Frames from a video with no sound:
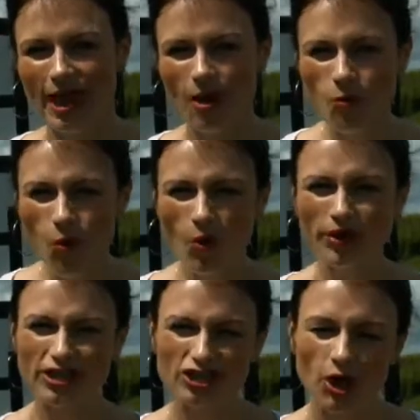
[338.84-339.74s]
A
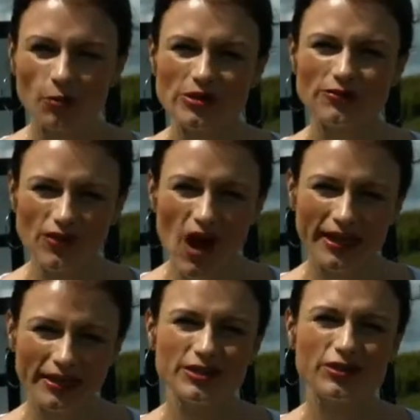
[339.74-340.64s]
warning shot was
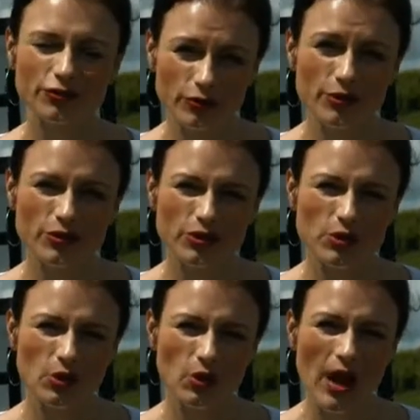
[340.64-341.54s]
fired through the
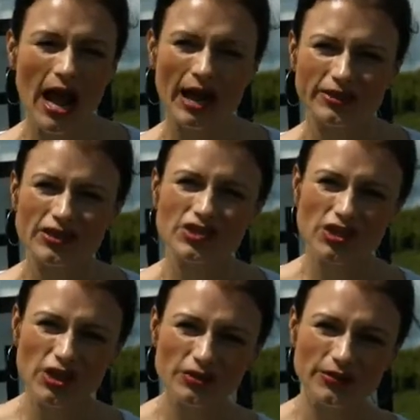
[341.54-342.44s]
door and the
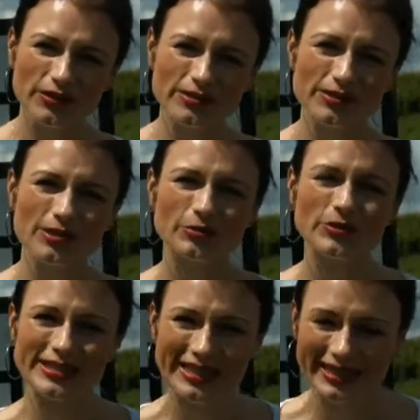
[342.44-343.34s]
servant
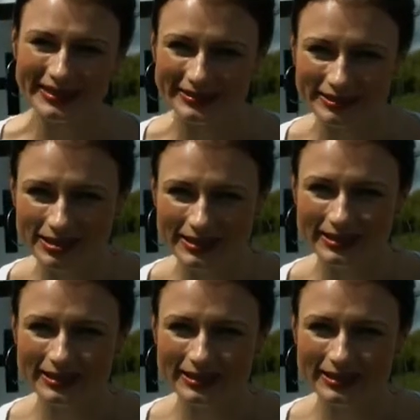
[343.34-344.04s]
was killed.